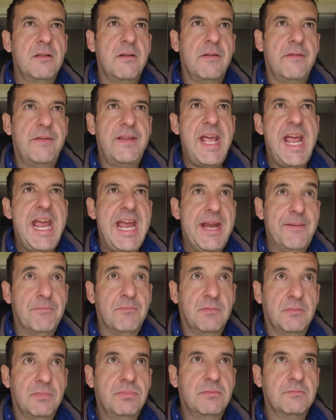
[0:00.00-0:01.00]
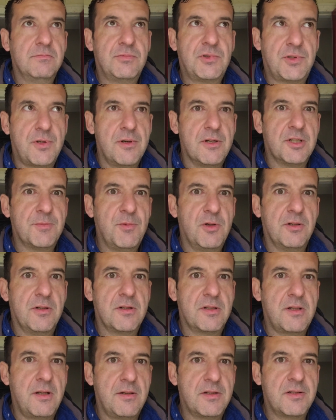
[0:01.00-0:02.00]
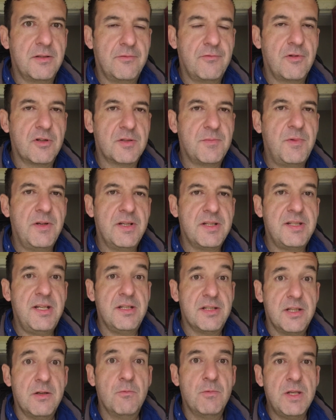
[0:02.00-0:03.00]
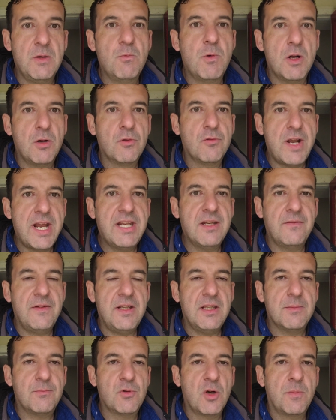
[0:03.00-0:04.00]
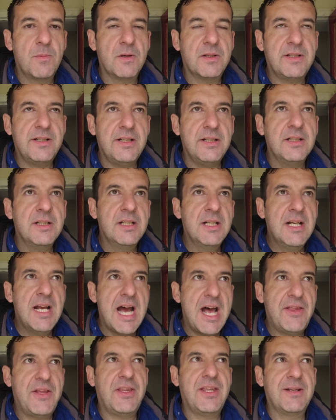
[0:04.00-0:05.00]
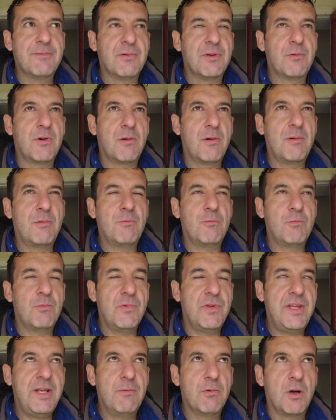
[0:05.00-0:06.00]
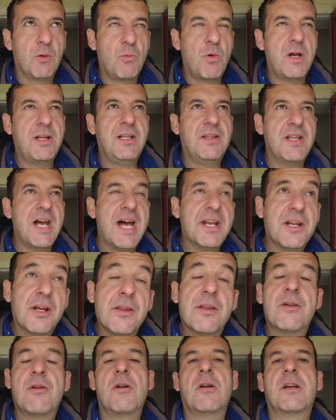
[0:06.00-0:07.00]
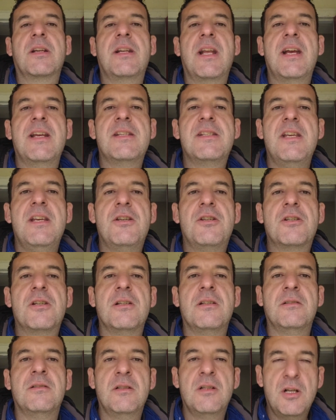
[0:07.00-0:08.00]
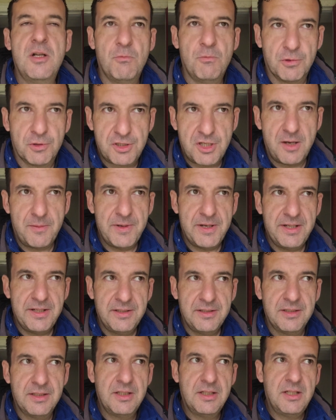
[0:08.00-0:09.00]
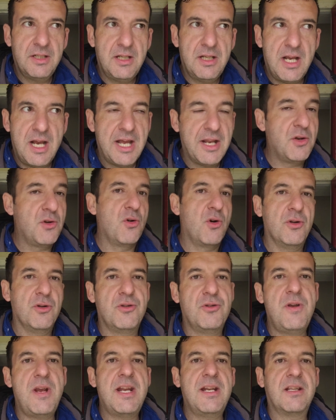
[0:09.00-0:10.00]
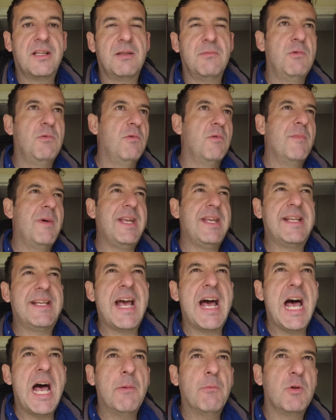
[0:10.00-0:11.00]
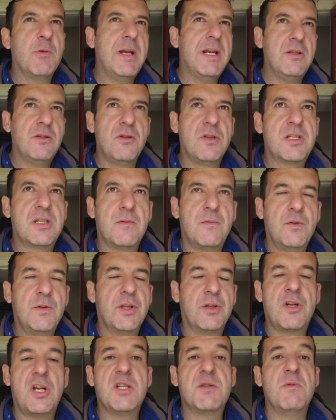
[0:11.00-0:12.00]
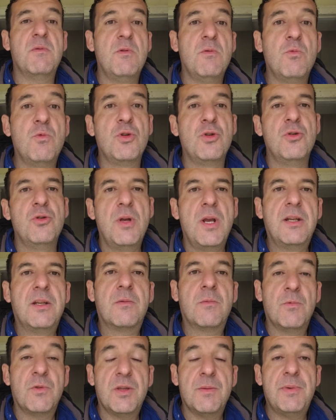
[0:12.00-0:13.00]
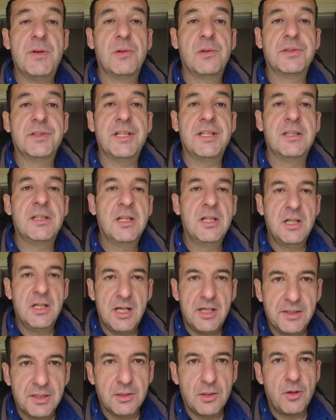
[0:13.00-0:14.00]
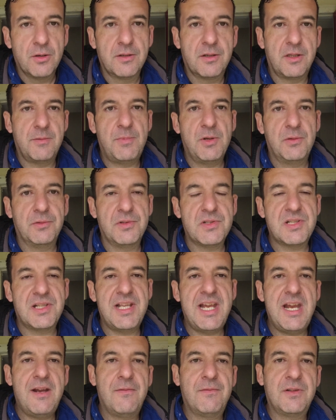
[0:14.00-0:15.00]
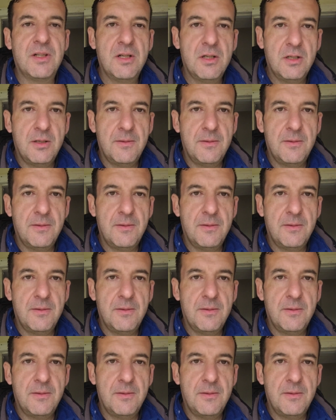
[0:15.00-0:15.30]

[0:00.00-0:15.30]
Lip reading: them, Scottish Borders Council and Roxburgh Estates, that we will renovate the property. I think they were worried that another organisation would come in and not do anything. We might camp, we might do stuff on the grounds, but we wouldn't do anything with the building. And the longer the building's left,